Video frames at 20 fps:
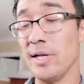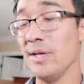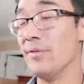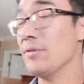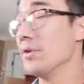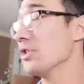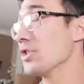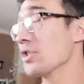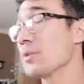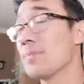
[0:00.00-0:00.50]

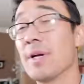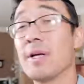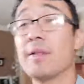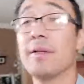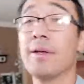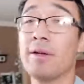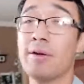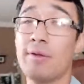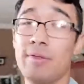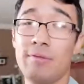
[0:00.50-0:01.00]
even just by
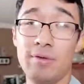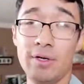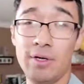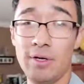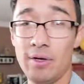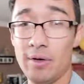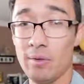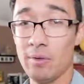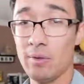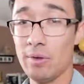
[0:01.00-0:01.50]
clicking on the
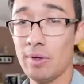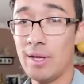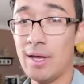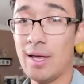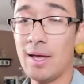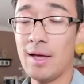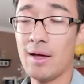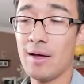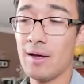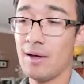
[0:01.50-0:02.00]
video,
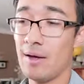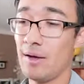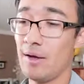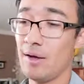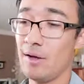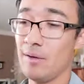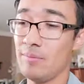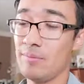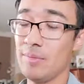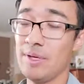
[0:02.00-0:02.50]

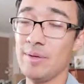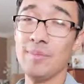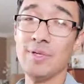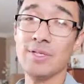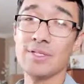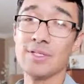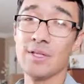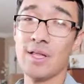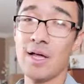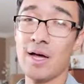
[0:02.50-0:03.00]
it
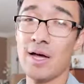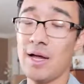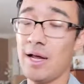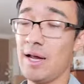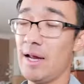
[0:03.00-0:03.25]
means a lot.